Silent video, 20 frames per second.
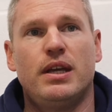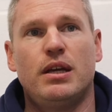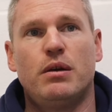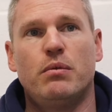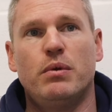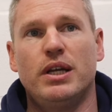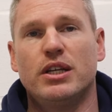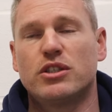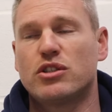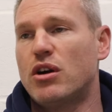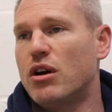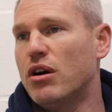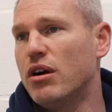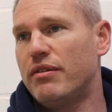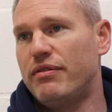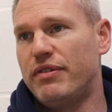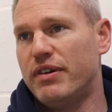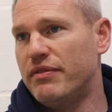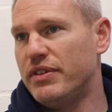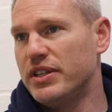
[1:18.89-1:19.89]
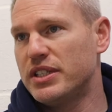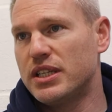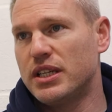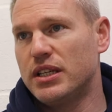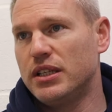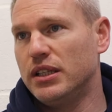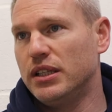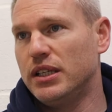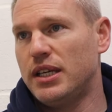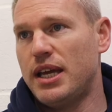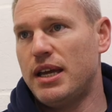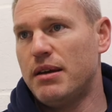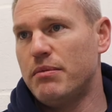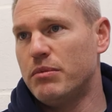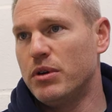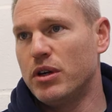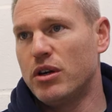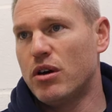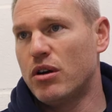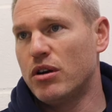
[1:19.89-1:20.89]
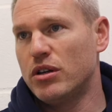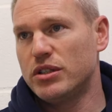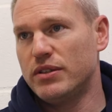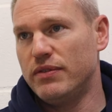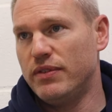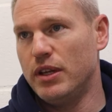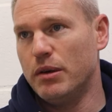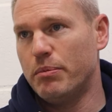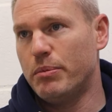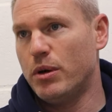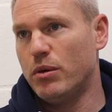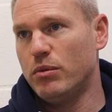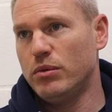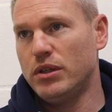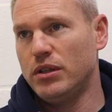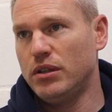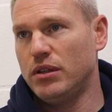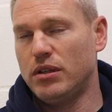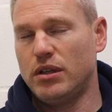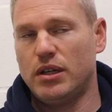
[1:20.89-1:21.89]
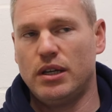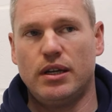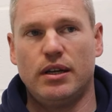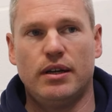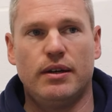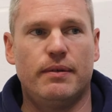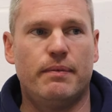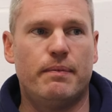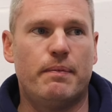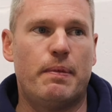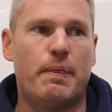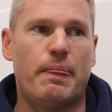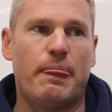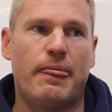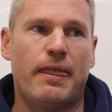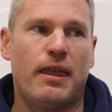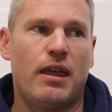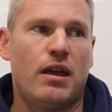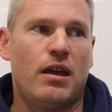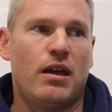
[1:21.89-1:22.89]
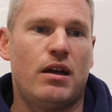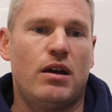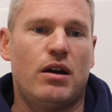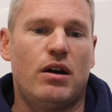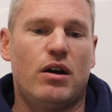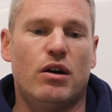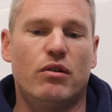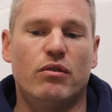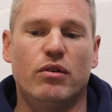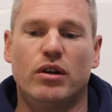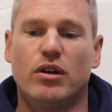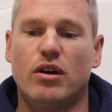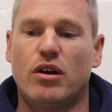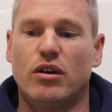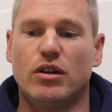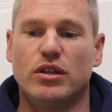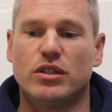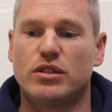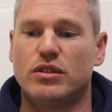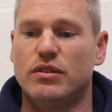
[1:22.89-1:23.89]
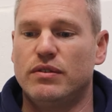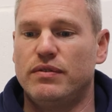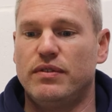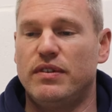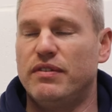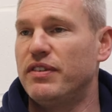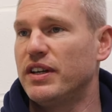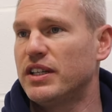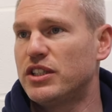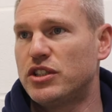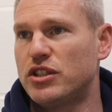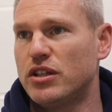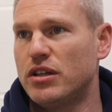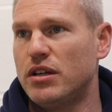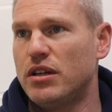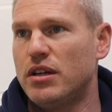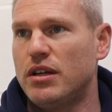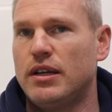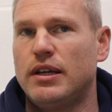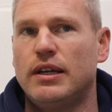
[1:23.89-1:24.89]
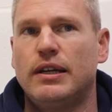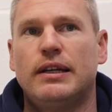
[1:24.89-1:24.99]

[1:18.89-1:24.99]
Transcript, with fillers: equally as hard for every single game, regardless of the opponent um, or regardless of the fixture